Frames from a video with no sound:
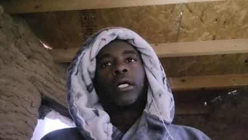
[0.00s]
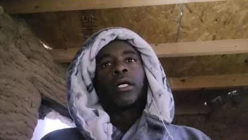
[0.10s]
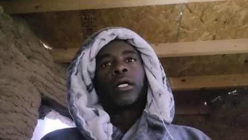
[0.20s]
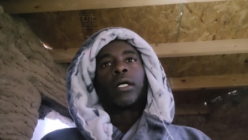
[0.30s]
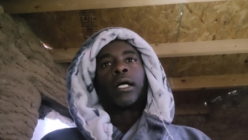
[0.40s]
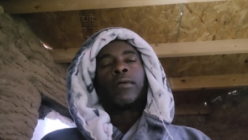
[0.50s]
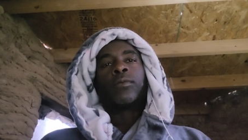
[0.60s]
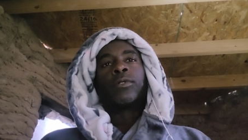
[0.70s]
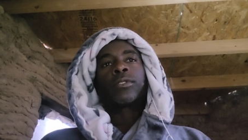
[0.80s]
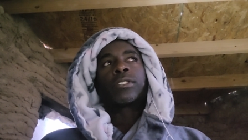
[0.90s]
I
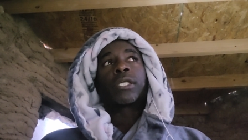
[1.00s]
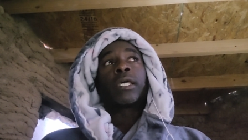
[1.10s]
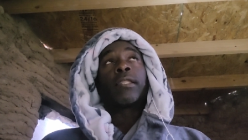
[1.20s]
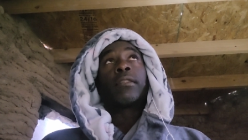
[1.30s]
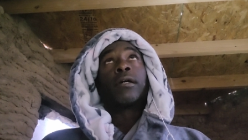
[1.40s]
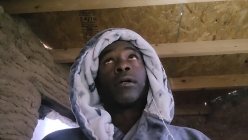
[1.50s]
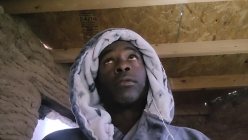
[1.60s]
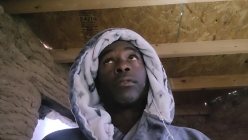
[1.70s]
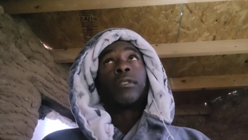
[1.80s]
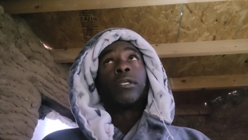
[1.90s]
will say,
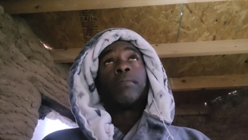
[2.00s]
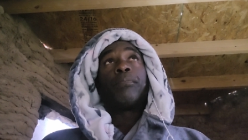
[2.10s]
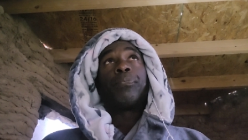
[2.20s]
though, that,